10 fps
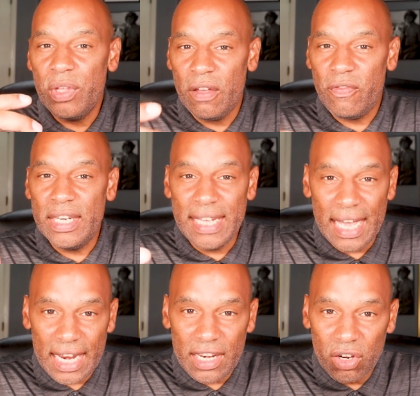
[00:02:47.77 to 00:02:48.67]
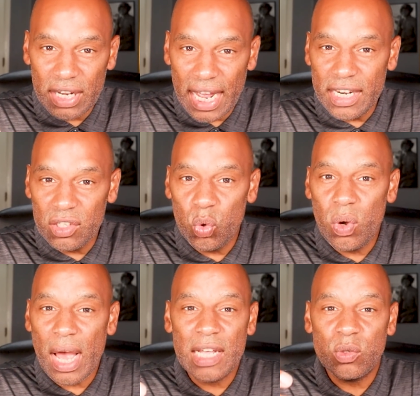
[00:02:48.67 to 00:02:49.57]
If he did it, Yordenis
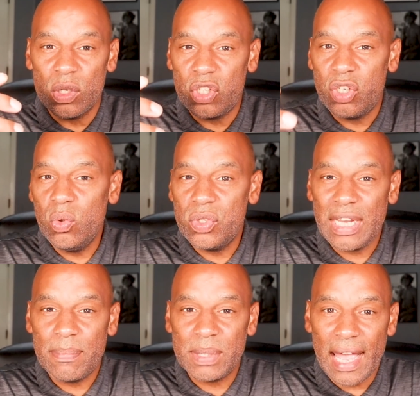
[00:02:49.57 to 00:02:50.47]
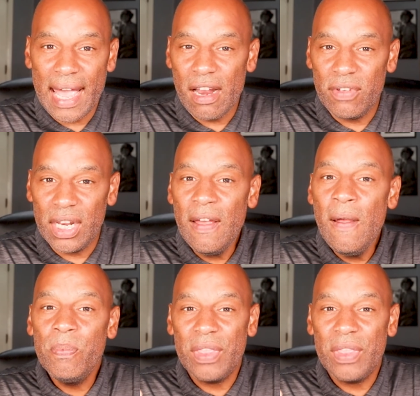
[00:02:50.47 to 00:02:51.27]
Ugas was two steps ahead of it.